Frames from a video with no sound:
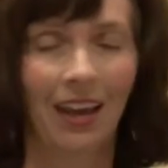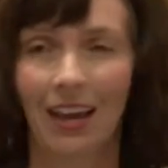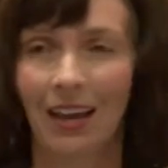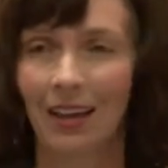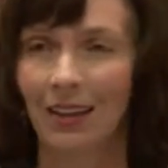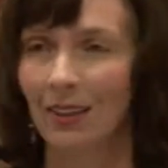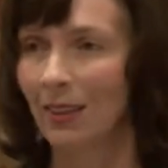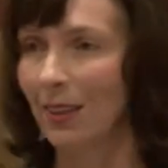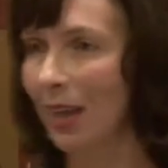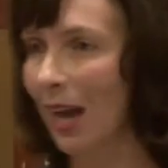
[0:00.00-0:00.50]

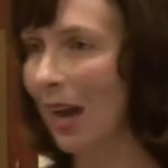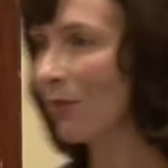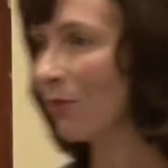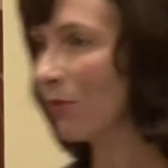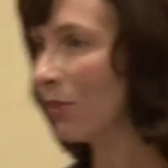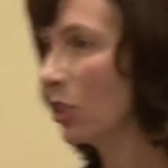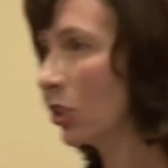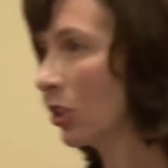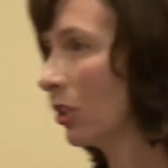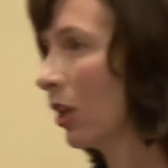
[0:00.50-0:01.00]
And that
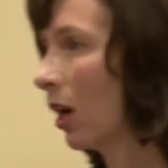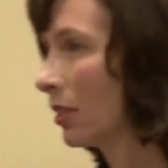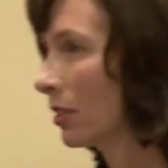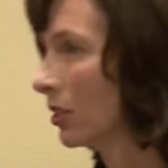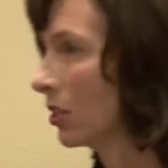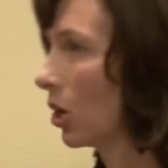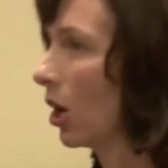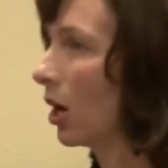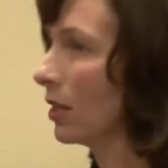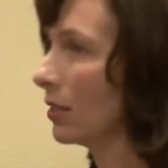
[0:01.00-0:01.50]
vision
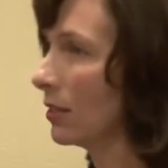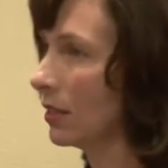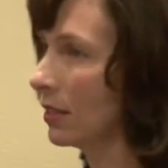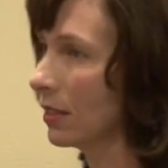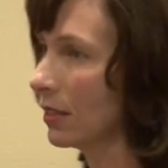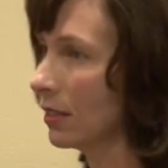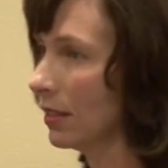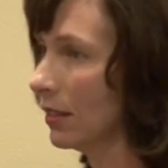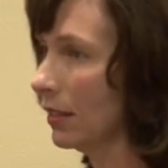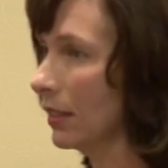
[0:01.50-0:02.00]
loss
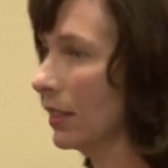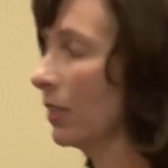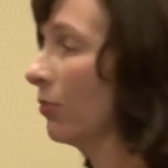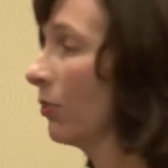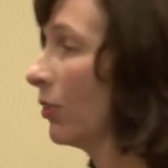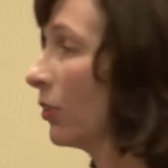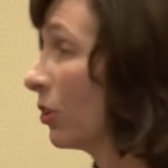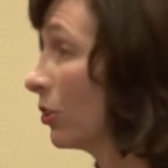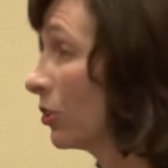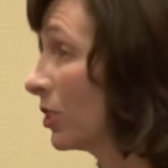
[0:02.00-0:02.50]
causes
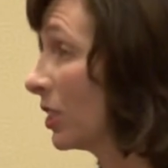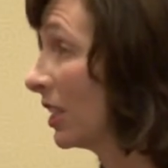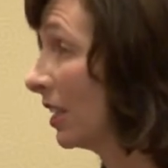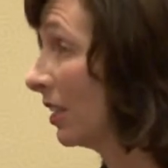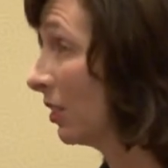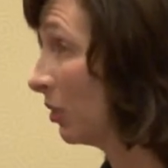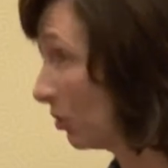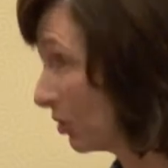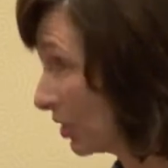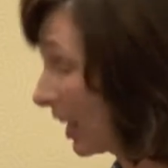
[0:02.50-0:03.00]
difficulty
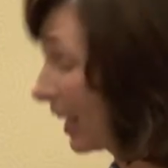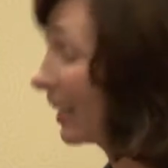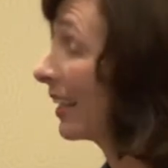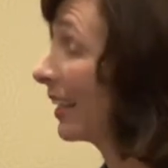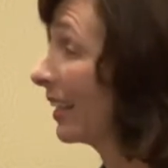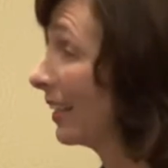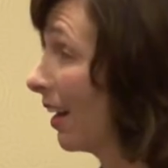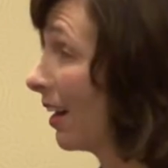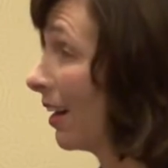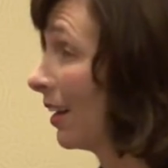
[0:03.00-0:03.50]
in their
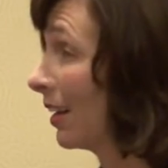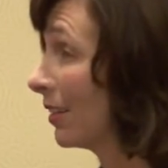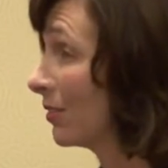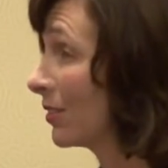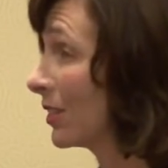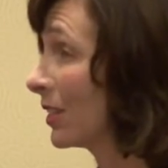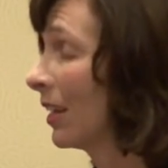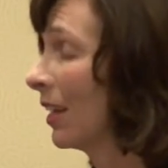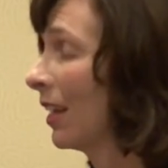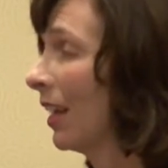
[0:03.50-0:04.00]
daily lives,